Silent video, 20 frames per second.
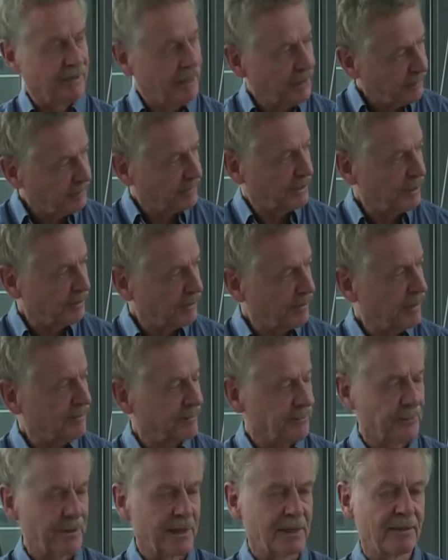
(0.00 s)
They don't
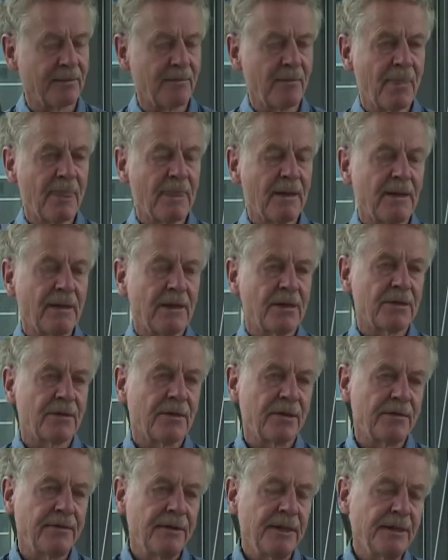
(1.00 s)
engraft well.
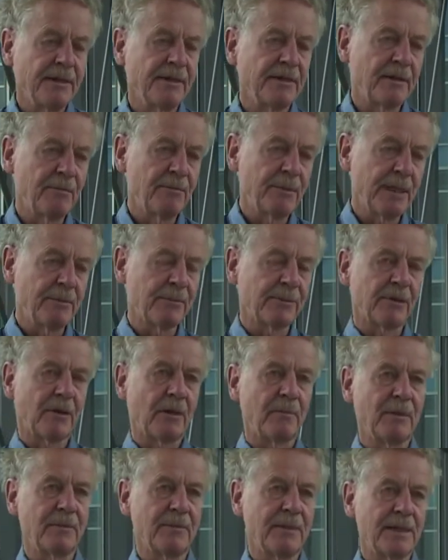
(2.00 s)
So I think the big
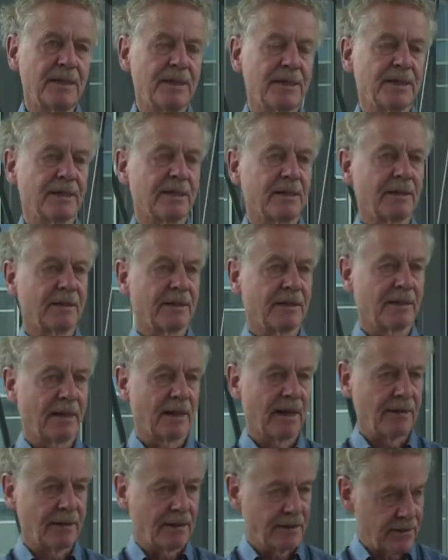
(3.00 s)
problem is,
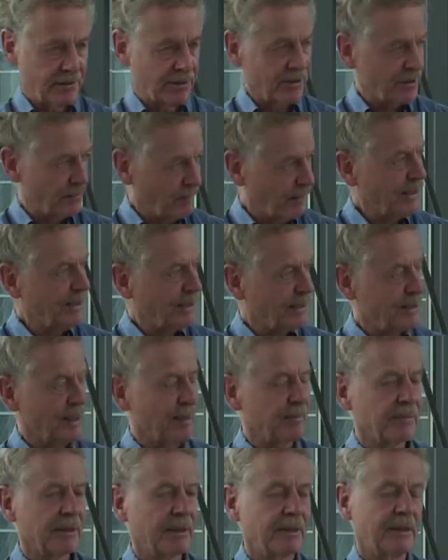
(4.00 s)
and this is just one
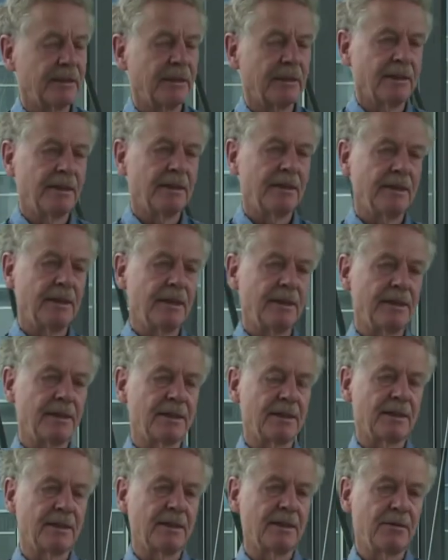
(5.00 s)
example,
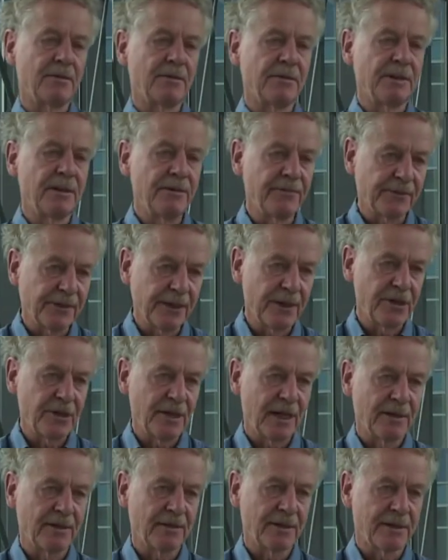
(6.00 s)
is to
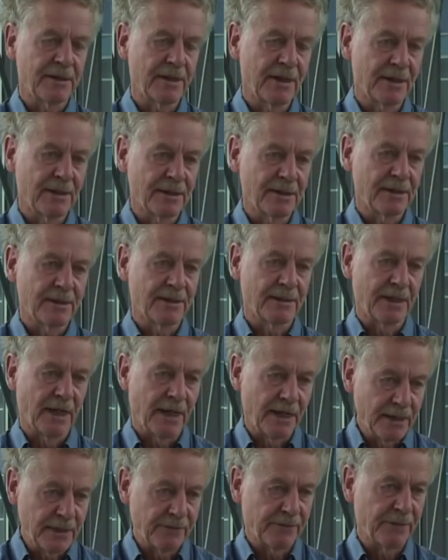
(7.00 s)
differentiate the cells, the
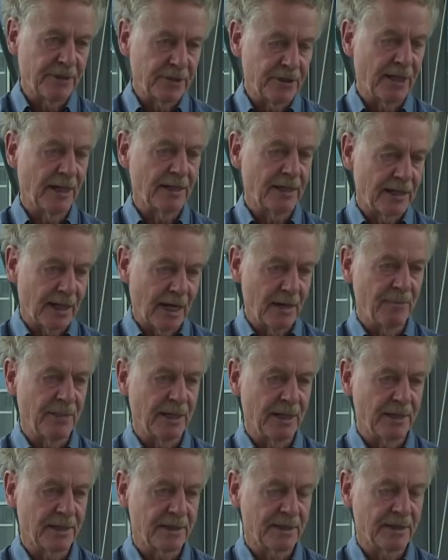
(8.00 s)
undifferentiated iPS